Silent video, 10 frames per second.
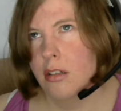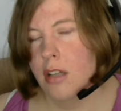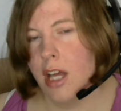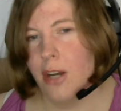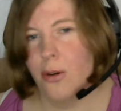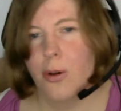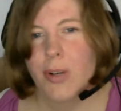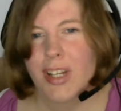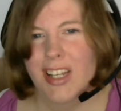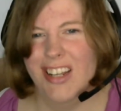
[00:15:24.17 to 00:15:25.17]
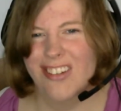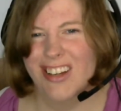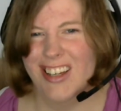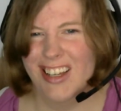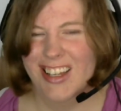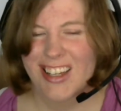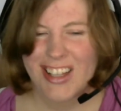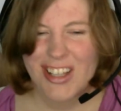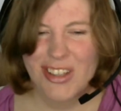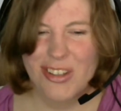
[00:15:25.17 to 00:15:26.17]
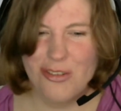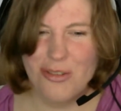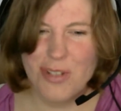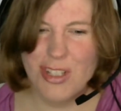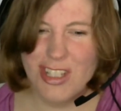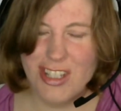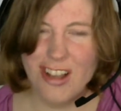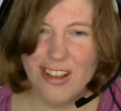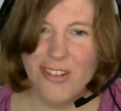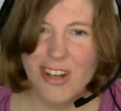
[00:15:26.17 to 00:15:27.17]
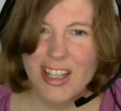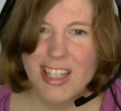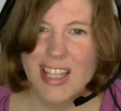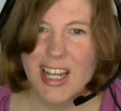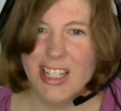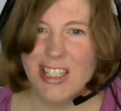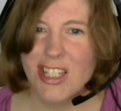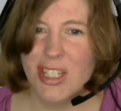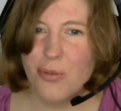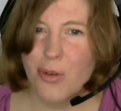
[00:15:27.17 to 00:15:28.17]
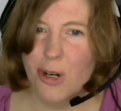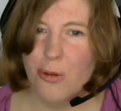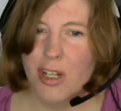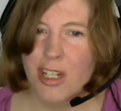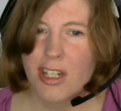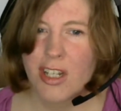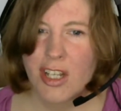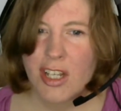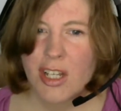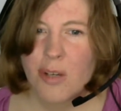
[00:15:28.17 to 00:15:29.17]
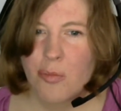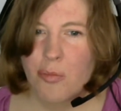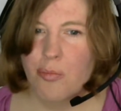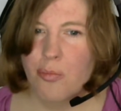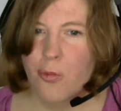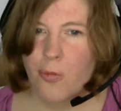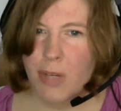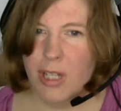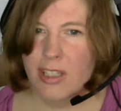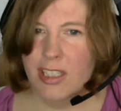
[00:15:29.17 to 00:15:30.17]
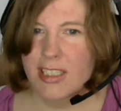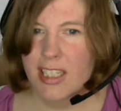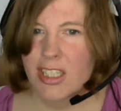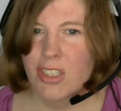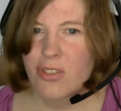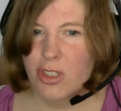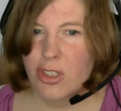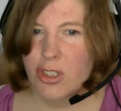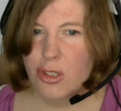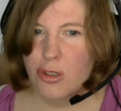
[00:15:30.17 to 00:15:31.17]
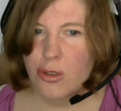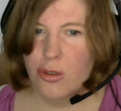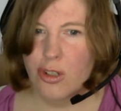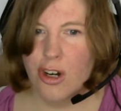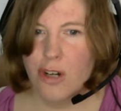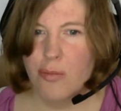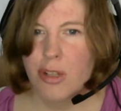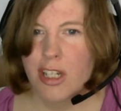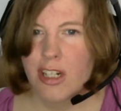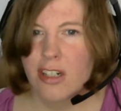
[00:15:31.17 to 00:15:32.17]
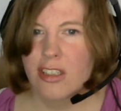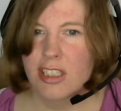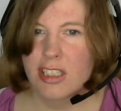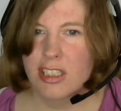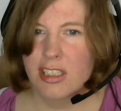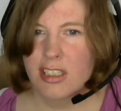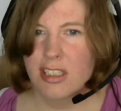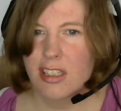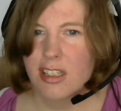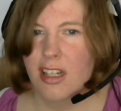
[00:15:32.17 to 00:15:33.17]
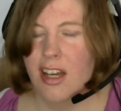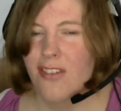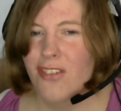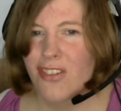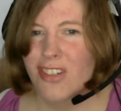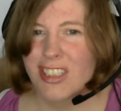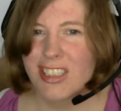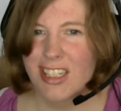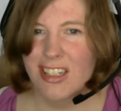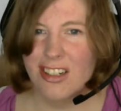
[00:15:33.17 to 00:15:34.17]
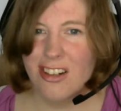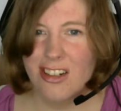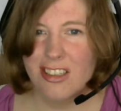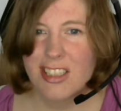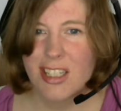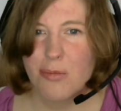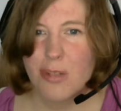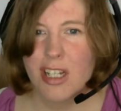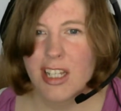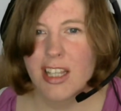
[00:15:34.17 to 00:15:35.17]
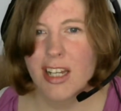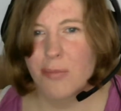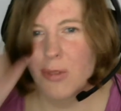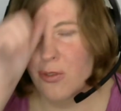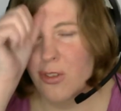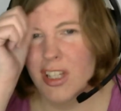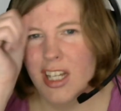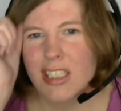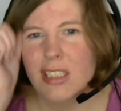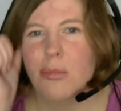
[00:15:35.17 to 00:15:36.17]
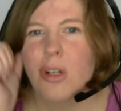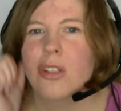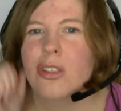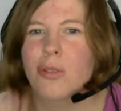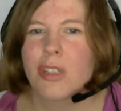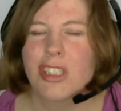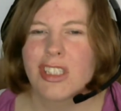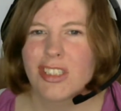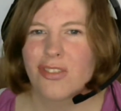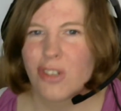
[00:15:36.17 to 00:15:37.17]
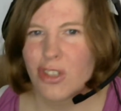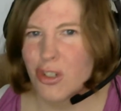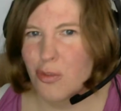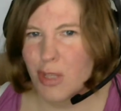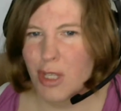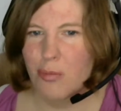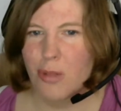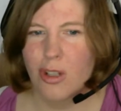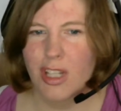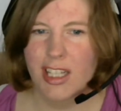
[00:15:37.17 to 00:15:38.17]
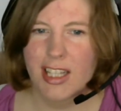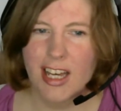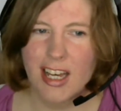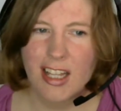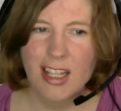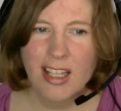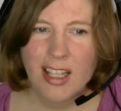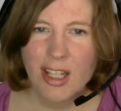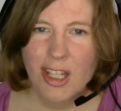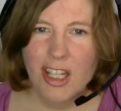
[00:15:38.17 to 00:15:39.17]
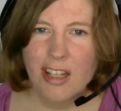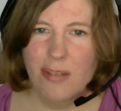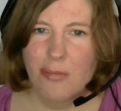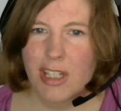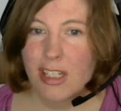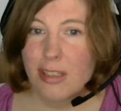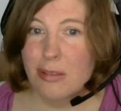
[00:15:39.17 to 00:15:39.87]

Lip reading: I don't know. Anyway, those ones, it's not quite like that. It's the square one, about the size for two card players. I've never seen a card table like that before, that small to where it's just for two people like that. But